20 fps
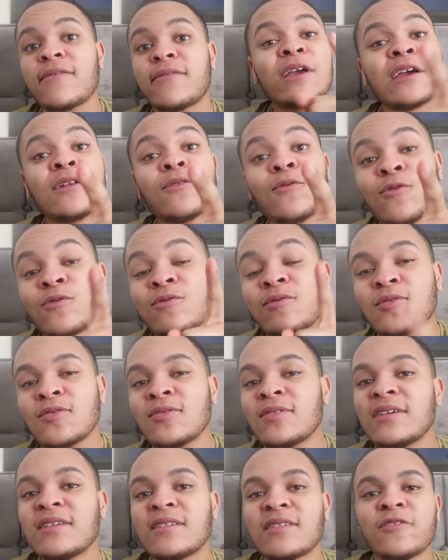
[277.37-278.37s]
We can all
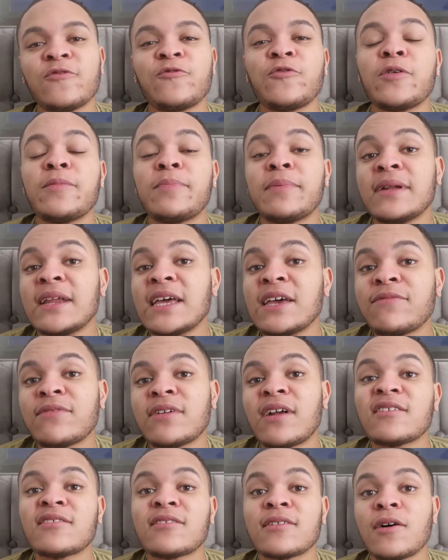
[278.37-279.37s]
do this if we believe
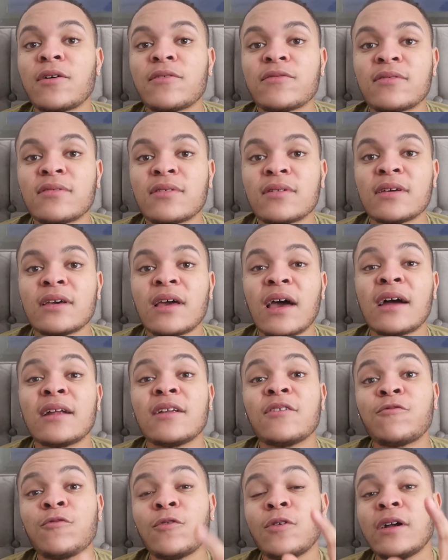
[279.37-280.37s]
in ourselves
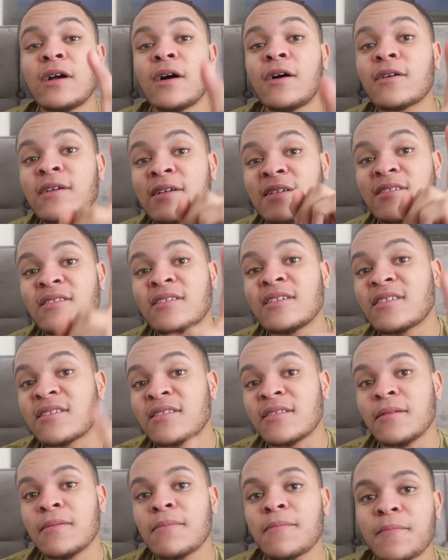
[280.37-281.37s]
and if we are consistent.